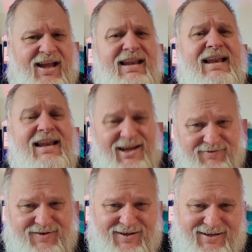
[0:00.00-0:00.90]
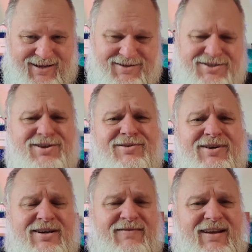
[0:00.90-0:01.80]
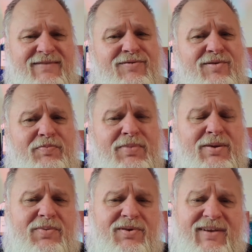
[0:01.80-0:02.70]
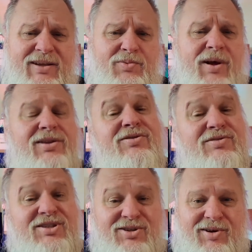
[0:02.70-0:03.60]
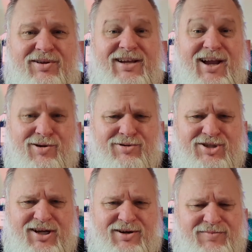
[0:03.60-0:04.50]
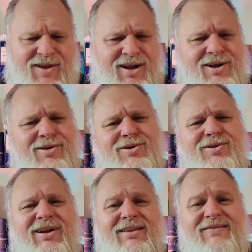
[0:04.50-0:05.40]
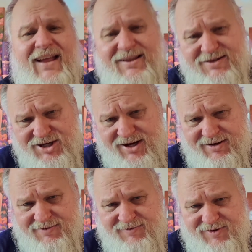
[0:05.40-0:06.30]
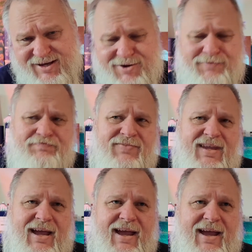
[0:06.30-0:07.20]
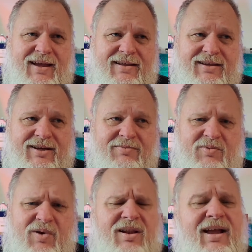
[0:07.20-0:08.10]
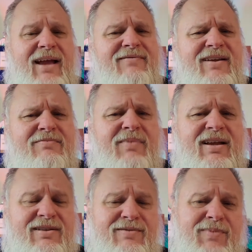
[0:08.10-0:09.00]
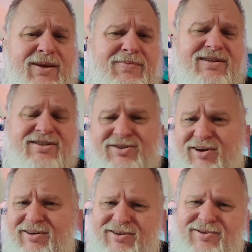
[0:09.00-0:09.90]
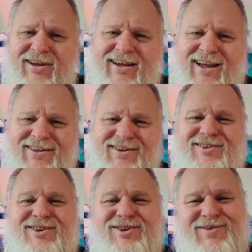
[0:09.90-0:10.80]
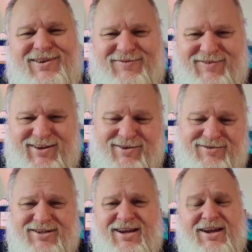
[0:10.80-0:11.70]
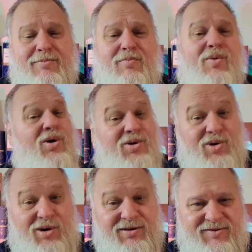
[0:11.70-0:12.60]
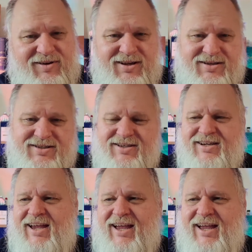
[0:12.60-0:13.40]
I left it there so that for people that want to start their own channel, go look at that video. And well, and then maybe start looking at the newer videos, more confidence,